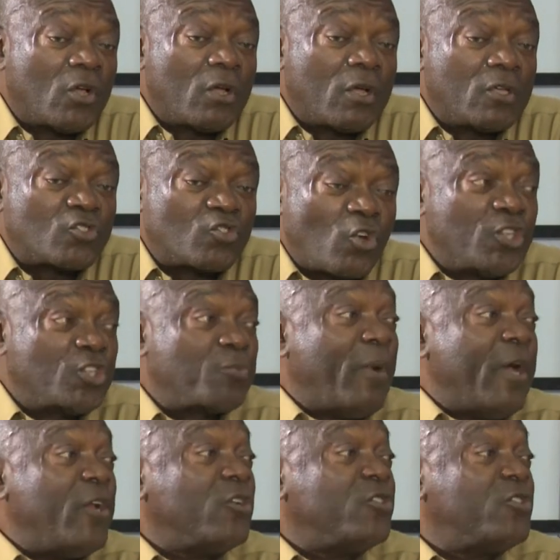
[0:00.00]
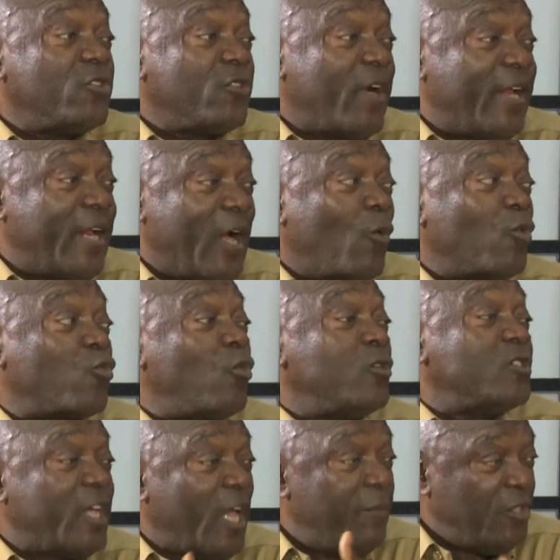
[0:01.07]
Scottish Minority Right, I was one
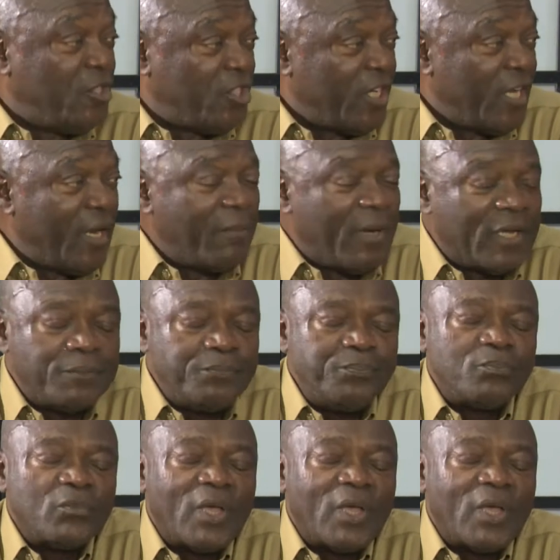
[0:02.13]
time a chairman.